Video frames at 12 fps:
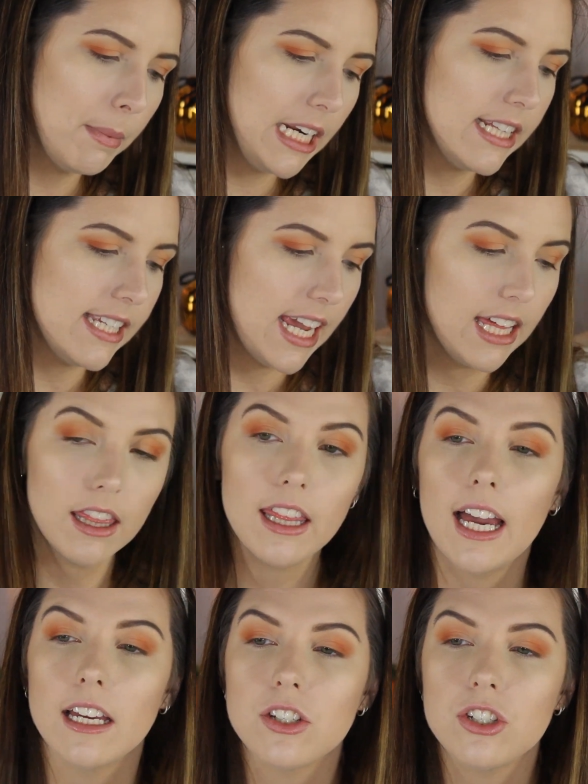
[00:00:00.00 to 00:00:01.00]
I'm going to take
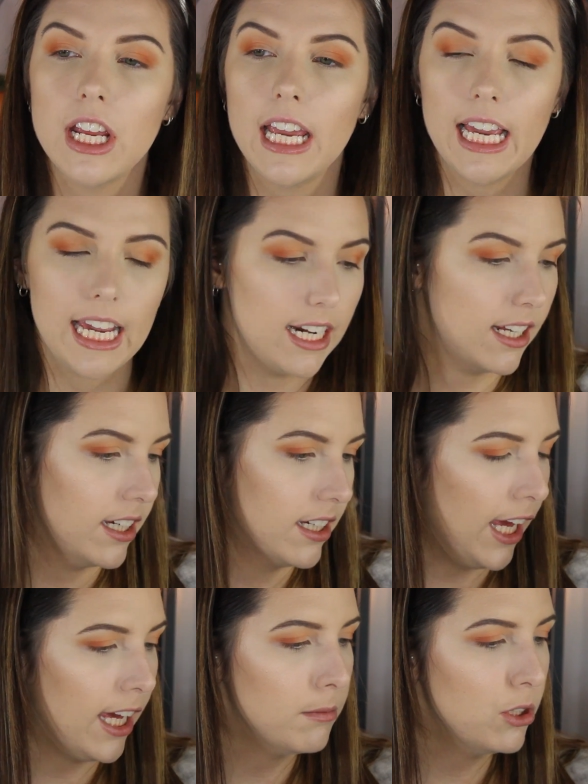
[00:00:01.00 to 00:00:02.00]
that shade
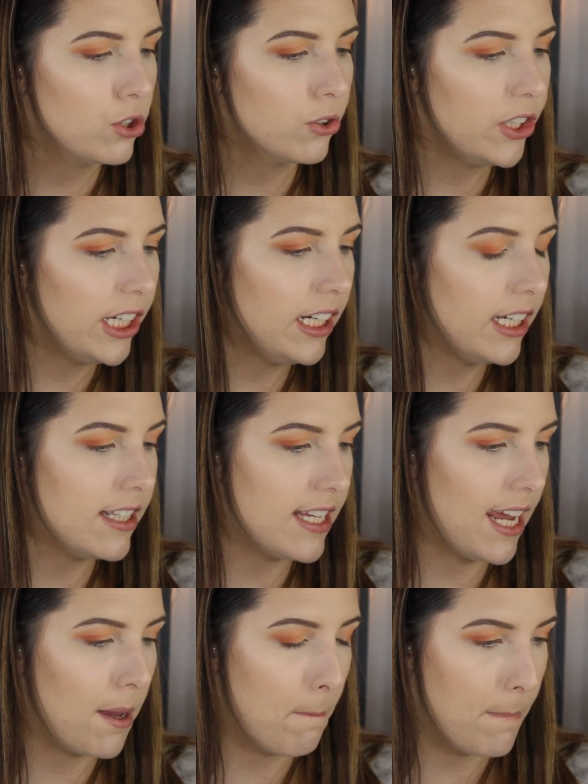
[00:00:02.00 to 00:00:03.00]
Ametrine. It's
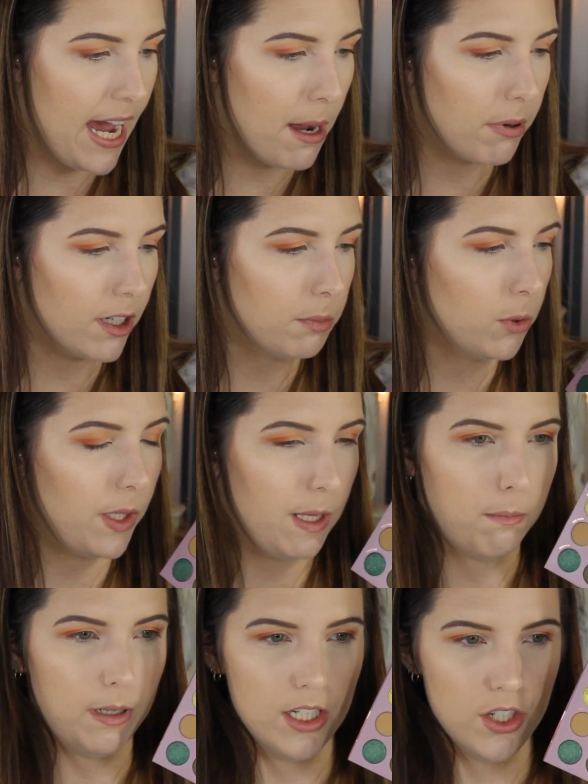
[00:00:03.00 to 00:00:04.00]
a matte purple with
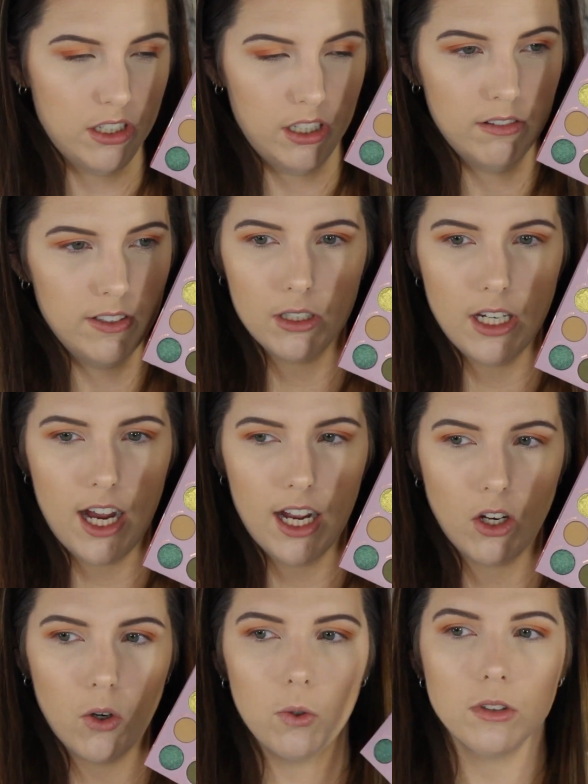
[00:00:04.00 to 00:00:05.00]
a bunch of
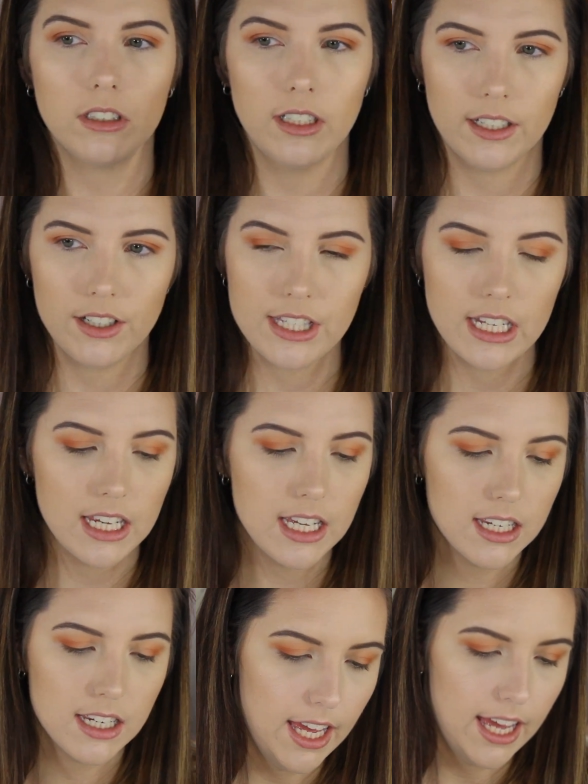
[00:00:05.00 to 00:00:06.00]
uh, gold glitters in
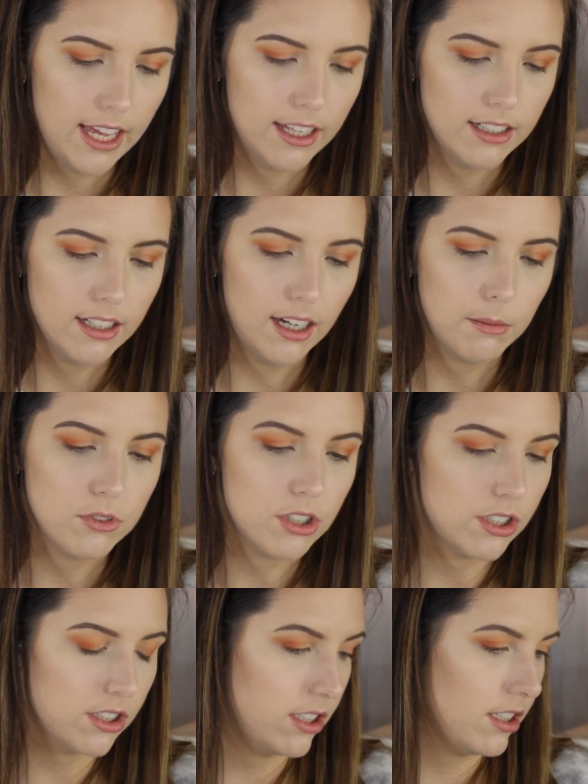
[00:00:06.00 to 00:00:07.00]
it. And I'm
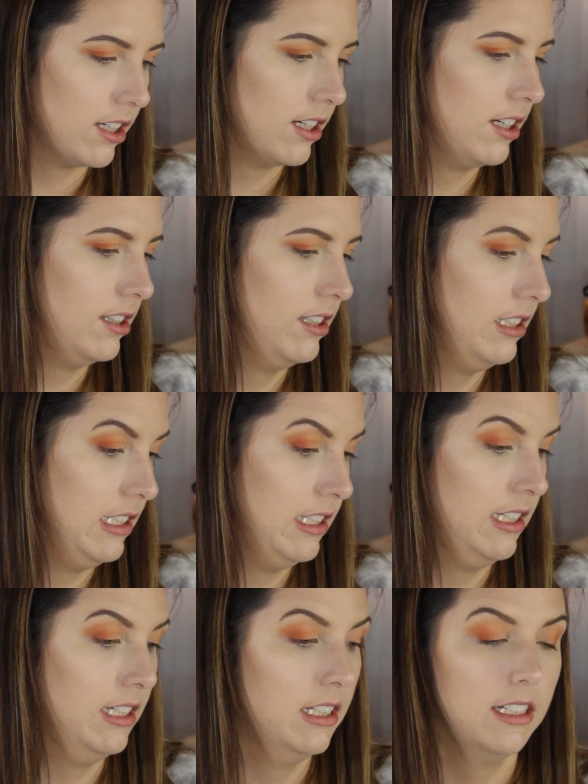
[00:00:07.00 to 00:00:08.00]
just
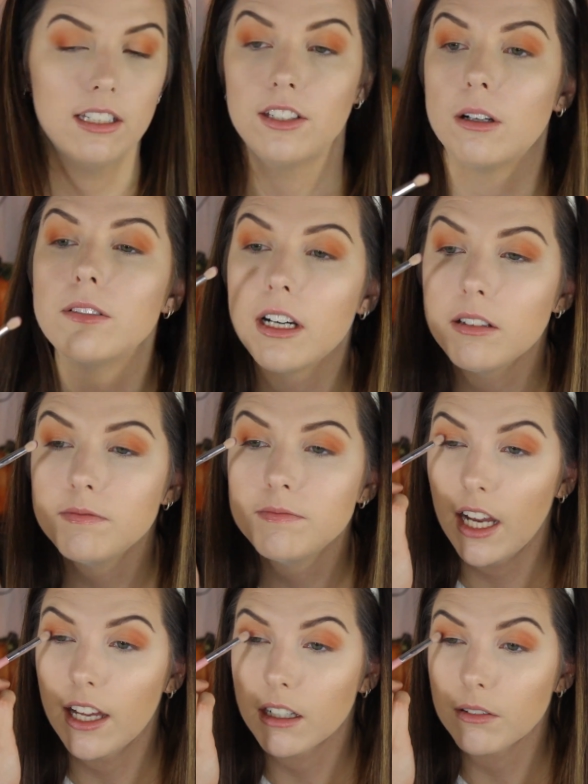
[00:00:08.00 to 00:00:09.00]
don't know.
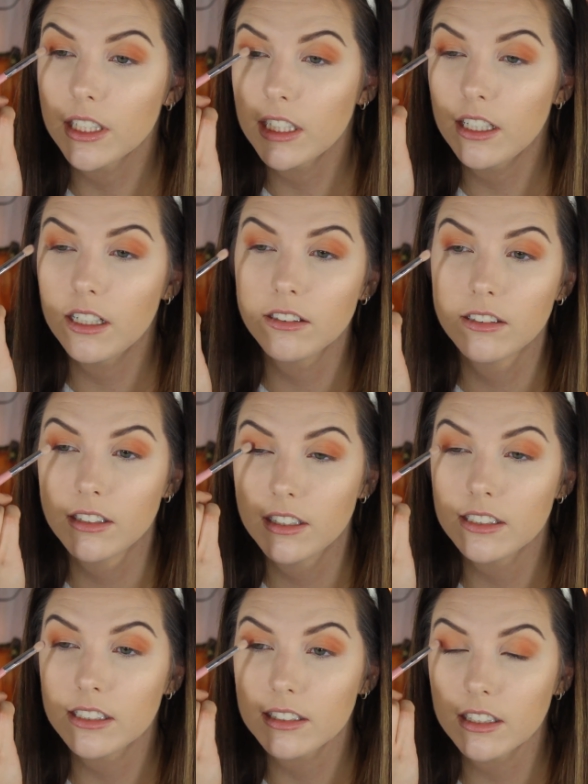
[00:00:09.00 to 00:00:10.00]
I don't really know.
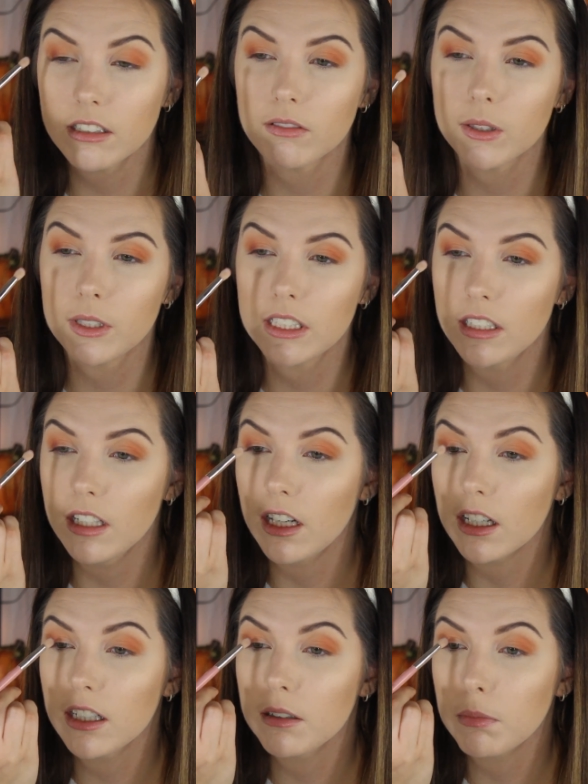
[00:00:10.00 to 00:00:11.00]
Is this gonna ruin the
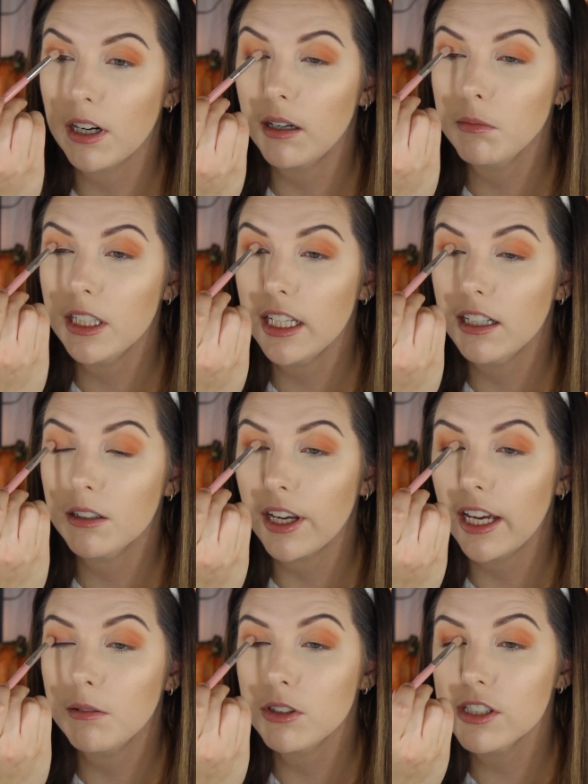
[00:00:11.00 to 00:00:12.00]
look? Probably.
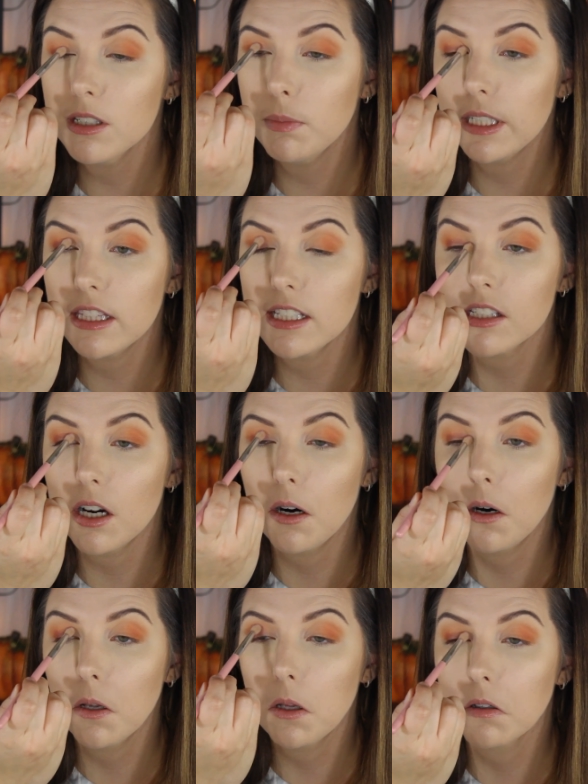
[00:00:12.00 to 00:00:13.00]
Okay, I'm just gonna put this
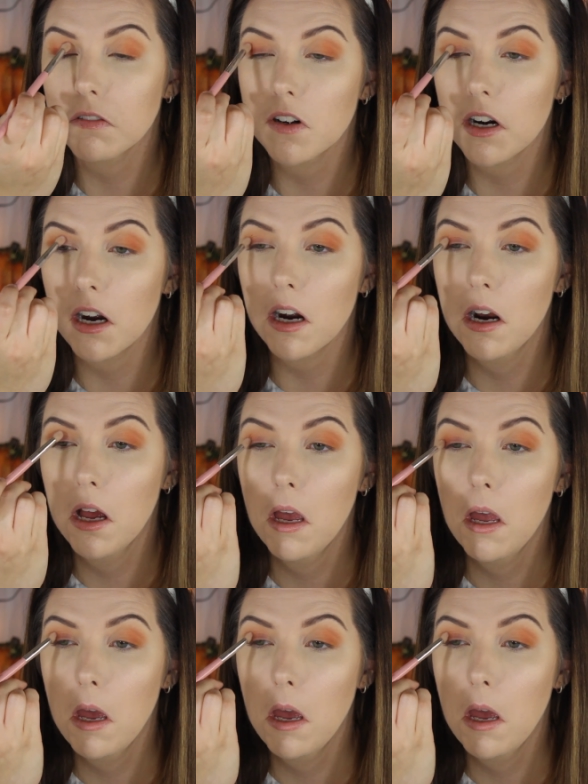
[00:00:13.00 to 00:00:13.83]
all over